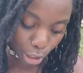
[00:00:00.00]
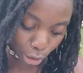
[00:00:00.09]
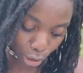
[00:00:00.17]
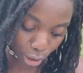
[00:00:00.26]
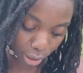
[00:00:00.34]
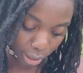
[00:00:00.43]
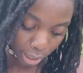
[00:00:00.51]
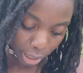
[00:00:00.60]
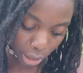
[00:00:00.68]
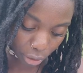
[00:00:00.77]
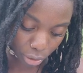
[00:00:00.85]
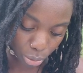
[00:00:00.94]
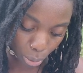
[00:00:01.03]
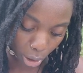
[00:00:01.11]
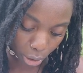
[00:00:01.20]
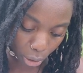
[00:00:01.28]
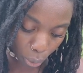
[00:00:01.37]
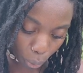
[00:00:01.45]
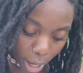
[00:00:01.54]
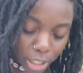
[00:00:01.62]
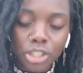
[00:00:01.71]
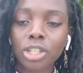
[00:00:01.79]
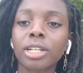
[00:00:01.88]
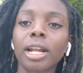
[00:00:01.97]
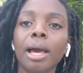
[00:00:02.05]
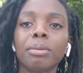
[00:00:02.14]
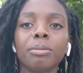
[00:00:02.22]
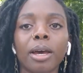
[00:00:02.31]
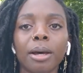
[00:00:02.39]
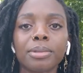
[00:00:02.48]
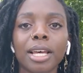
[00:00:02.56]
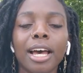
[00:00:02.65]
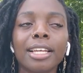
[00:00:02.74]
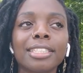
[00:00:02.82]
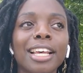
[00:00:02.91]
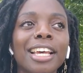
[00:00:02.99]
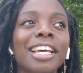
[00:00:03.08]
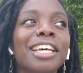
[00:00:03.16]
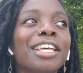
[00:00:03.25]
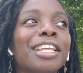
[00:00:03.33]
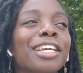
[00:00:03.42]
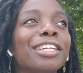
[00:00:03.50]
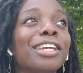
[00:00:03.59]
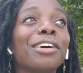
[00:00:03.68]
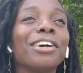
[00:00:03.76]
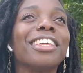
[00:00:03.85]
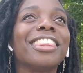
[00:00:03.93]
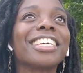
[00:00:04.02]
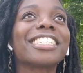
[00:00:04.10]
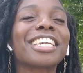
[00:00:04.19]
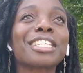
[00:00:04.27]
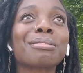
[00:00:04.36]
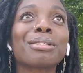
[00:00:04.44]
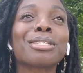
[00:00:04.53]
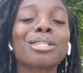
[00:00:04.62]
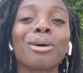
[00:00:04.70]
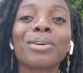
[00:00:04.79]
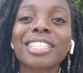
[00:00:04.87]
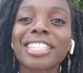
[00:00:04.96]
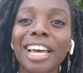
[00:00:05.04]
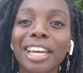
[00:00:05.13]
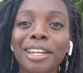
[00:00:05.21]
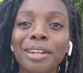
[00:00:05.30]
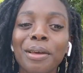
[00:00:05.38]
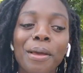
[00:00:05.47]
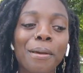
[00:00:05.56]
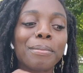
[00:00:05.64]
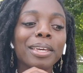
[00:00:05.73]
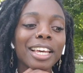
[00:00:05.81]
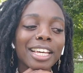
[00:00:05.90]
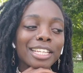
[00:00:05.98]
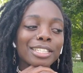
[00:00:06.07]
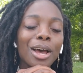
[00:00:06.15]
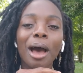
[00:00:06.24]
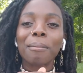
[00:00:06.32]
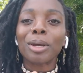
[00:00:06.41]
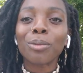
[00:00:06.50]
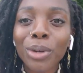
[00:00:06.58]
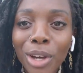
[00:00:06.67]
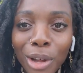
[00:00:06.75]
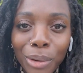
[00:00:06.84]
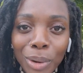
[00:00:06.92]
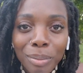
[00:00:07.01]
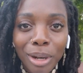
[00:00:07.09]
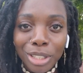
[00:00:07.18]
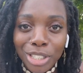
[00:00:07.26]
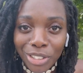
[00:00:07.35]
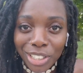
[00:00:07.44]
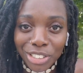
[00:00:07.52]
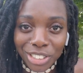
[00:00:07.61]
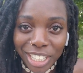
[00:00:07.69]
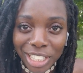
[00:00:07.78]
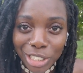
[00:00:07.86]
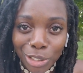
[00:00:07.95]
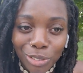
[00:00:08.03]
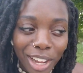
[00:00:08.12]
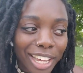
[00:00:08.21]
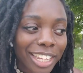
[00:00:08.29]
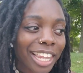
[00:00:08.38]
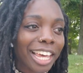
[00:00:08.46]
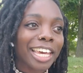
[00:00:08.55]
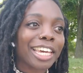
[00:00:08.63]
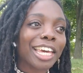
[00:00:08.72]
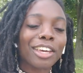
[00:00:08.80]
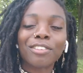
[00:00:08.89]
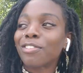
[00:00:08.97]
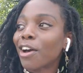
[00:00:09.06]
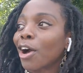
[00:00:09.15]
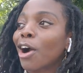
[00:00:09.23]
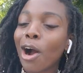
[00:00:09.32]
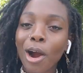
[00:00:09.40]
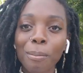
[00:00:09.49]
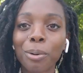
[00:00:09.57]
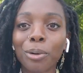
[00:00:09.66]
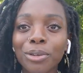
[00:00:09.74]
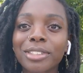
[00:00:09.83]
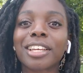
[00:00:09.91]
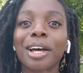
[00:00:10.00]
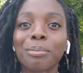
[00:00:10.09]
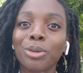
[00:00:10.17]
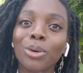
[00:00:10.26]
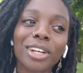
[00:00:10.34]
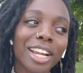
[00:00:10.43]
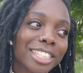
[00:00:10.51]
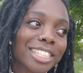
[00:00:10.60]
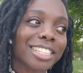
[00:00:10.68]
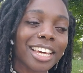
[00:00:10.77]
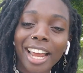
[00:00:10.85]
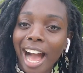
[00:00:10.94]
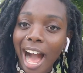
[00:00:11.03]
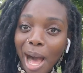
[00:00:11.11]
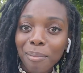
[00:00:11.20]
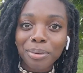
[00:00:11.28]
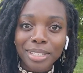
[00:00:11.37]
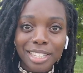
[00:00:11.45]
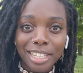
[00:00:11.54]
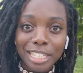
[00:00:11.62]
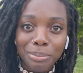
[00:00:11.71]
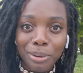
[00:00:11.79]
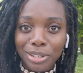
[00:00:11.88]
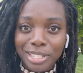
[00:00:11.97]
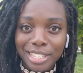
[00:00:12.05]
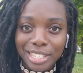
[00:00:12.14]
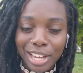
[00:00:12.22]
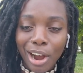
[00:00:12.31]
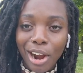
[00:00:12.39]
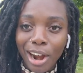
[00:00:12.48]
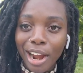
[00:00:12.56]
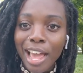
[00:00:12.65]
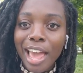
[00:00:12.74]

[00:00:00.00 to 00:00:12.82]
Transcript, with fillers: "Look, here is water. Why shouldn't I be baptized?" Yo, this gets me so excited because, I mean, we all know about stranger danger, right? Like, if a car pulls up, you are not just gonna hop into this person's car